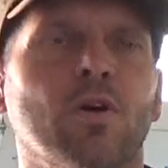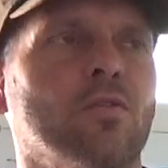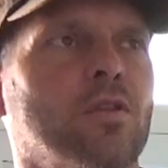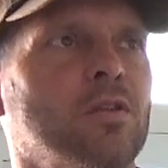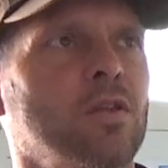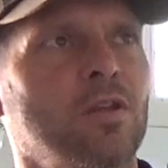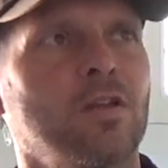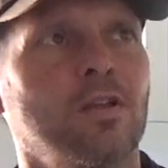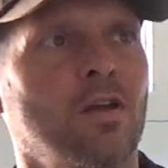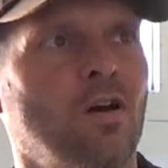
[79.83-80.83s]
All
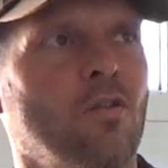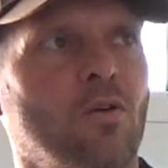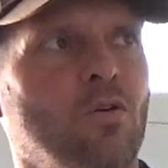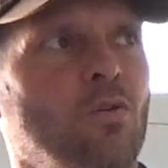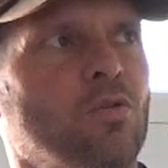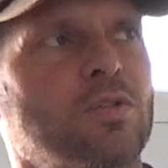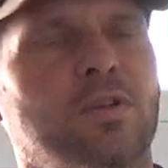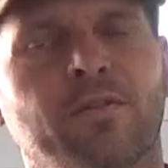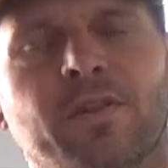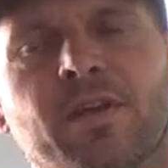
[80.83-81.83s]
the holes and
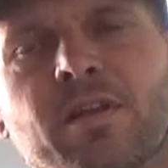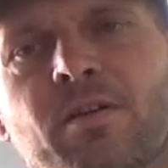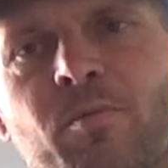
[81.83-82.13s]
everything that were